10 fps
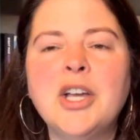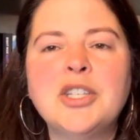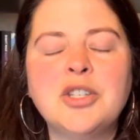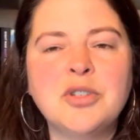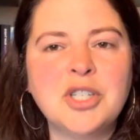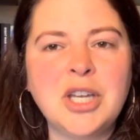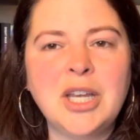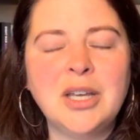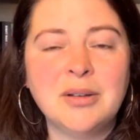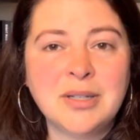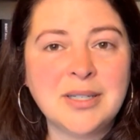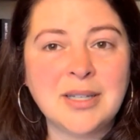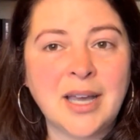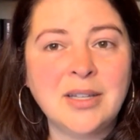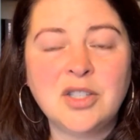So she
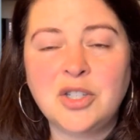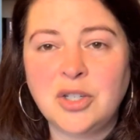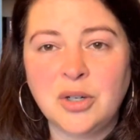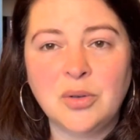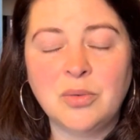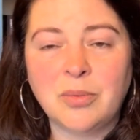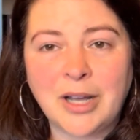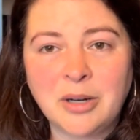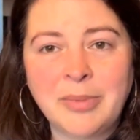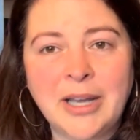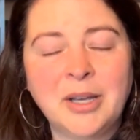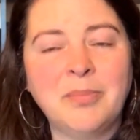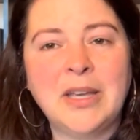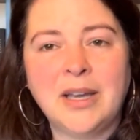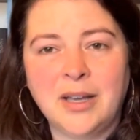decides to ride her bike
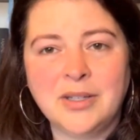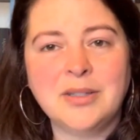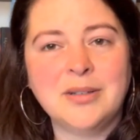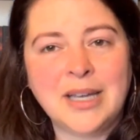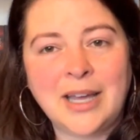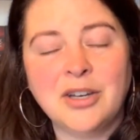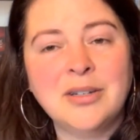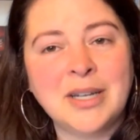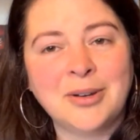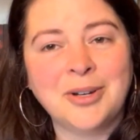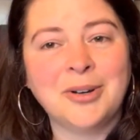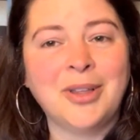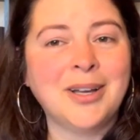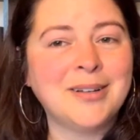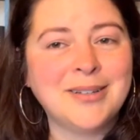because, again, down on her
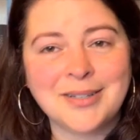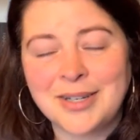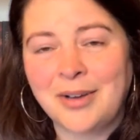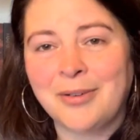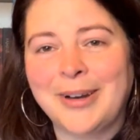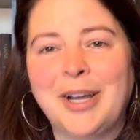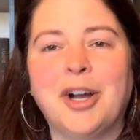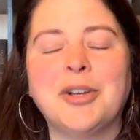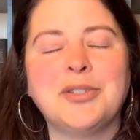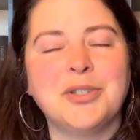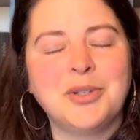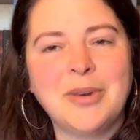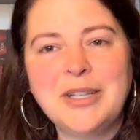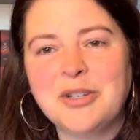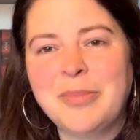luck, doesn't have a running car. So she
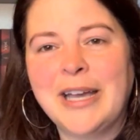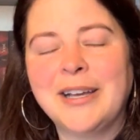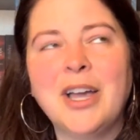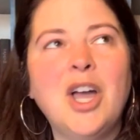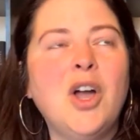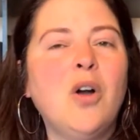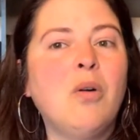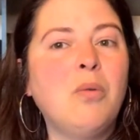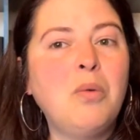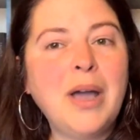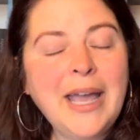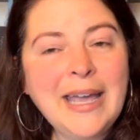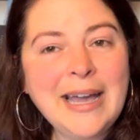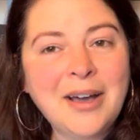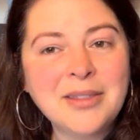rides her bike
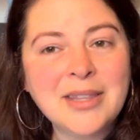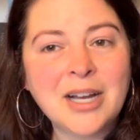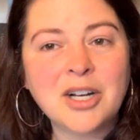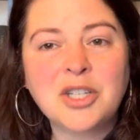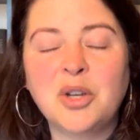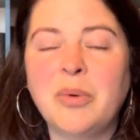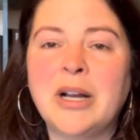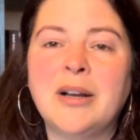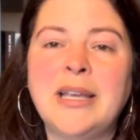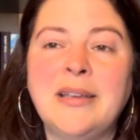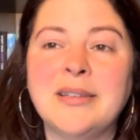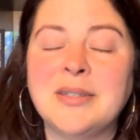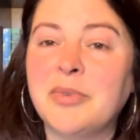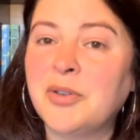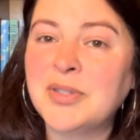way out there to where he
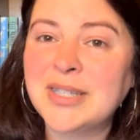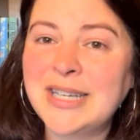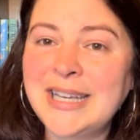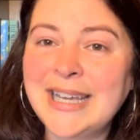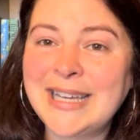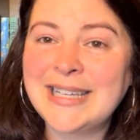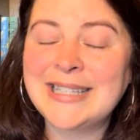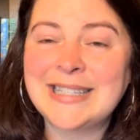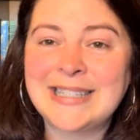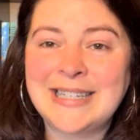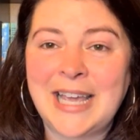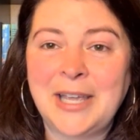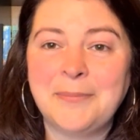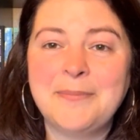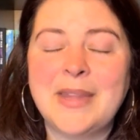supposedly is
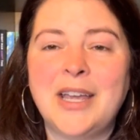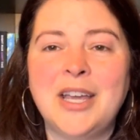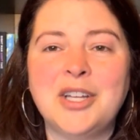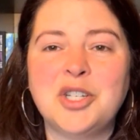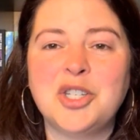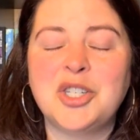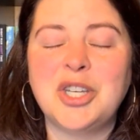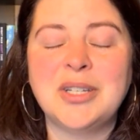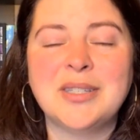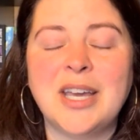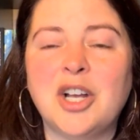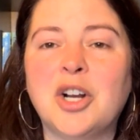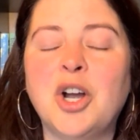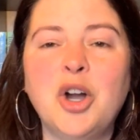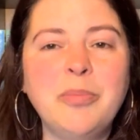staying. And she's like,
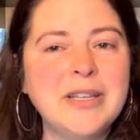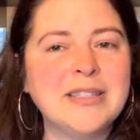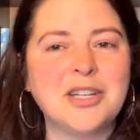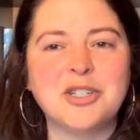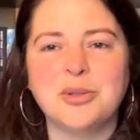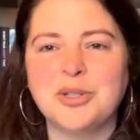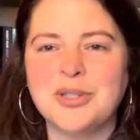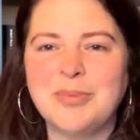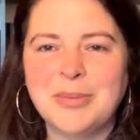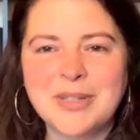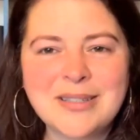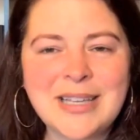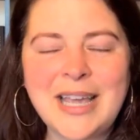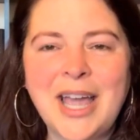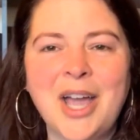her hope is that she'll just be able to
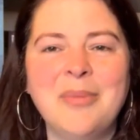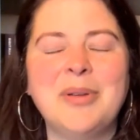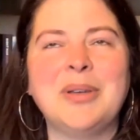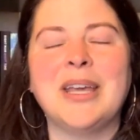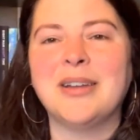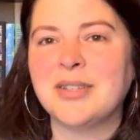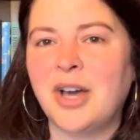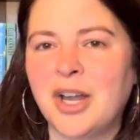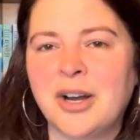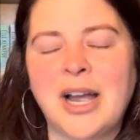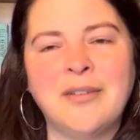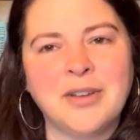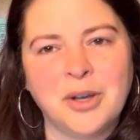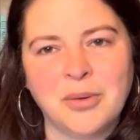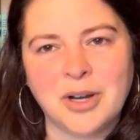see him and get his autograph
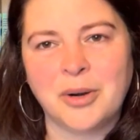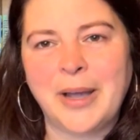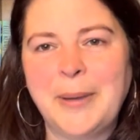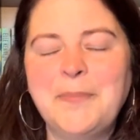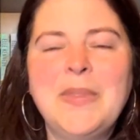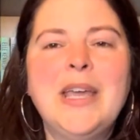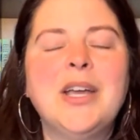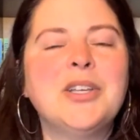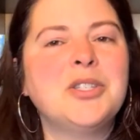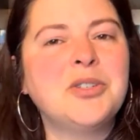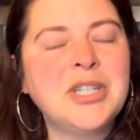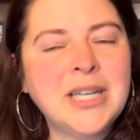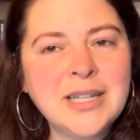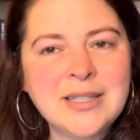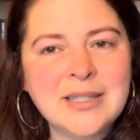and go on her way. So she
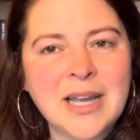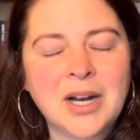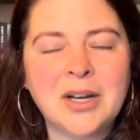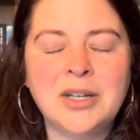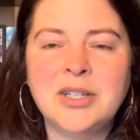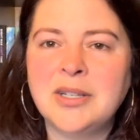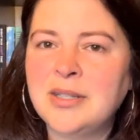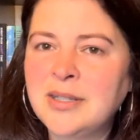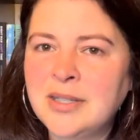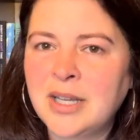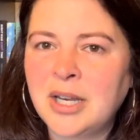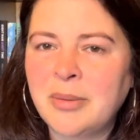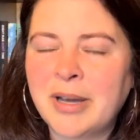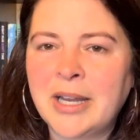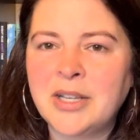gets there and doesn't see
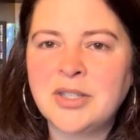anybody.